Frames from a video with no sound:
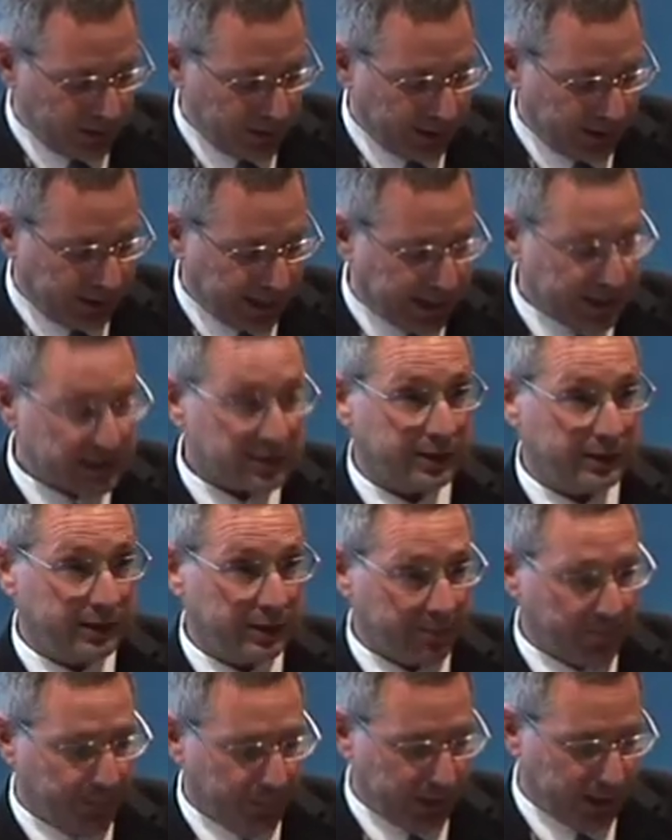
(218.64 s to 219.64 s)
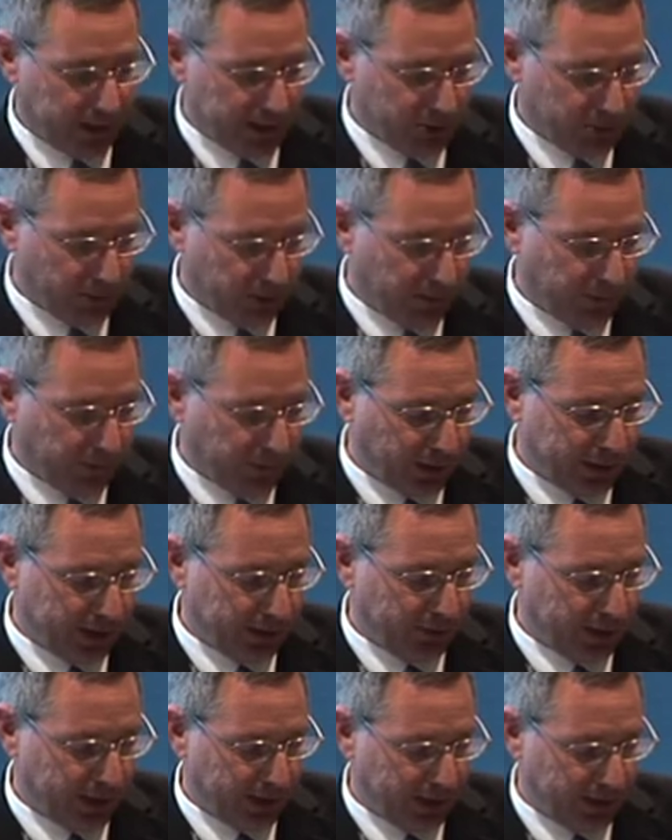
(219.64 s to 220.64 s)
Lastly, it is worth
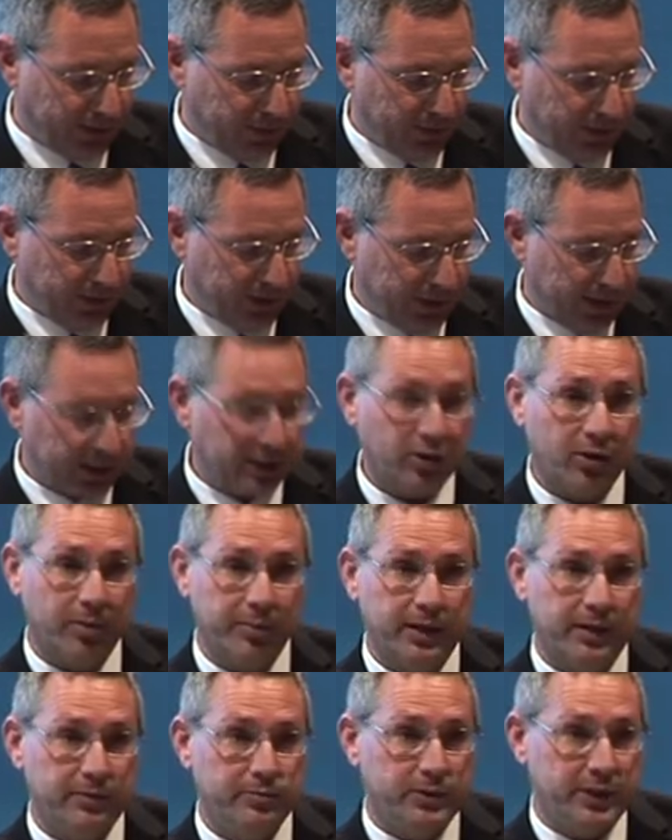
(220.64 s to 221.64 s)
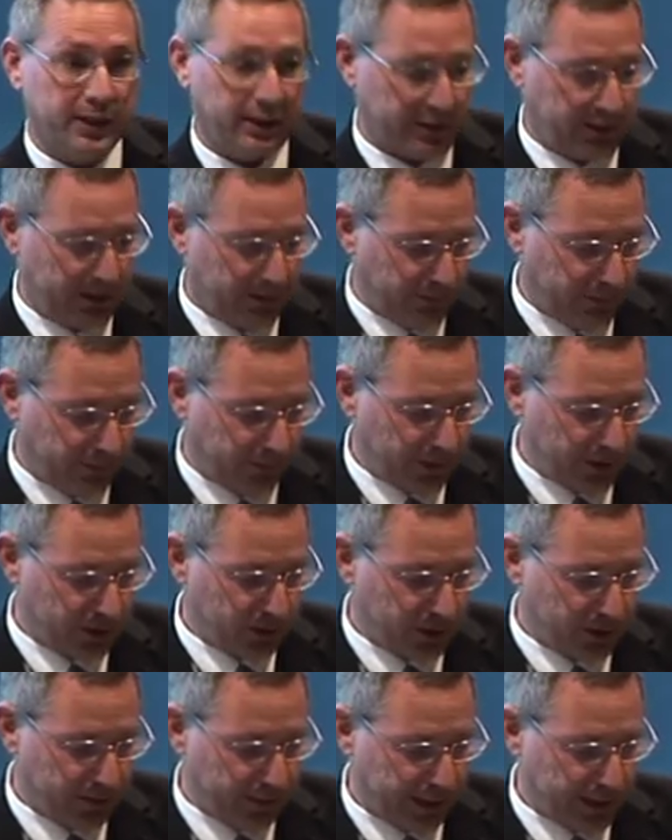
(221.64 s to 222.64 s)
reiterating that the economic objective of
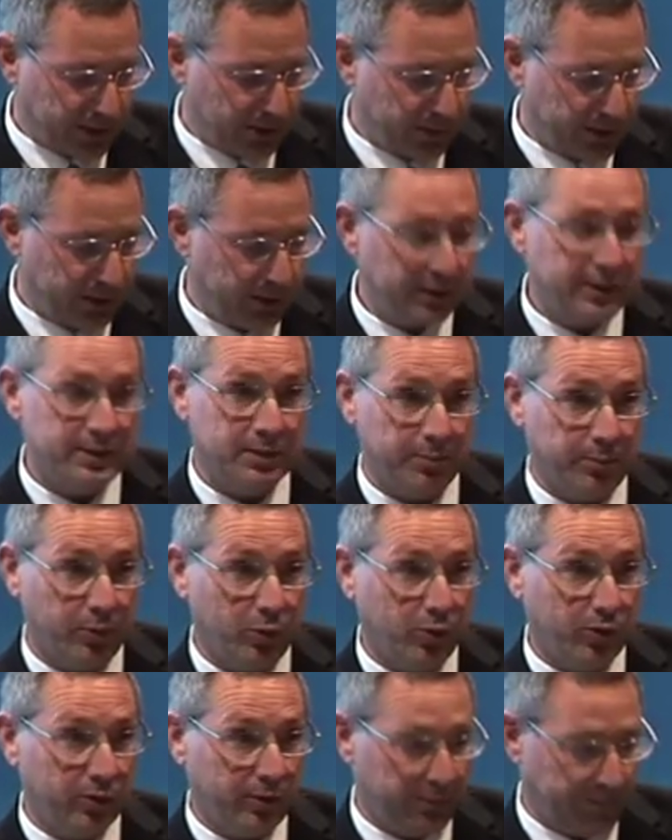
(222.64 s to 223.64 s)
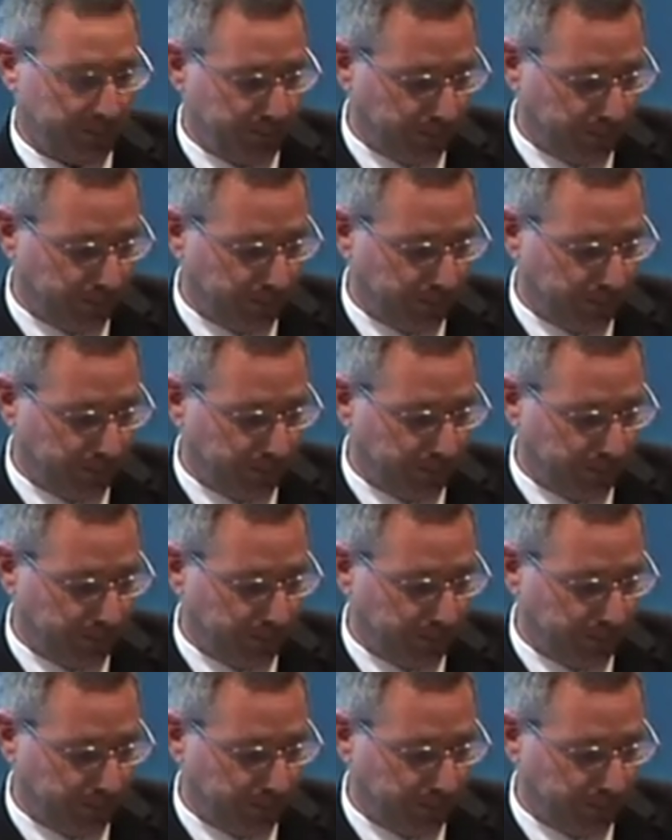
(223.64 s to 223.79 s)
fisheries management is important.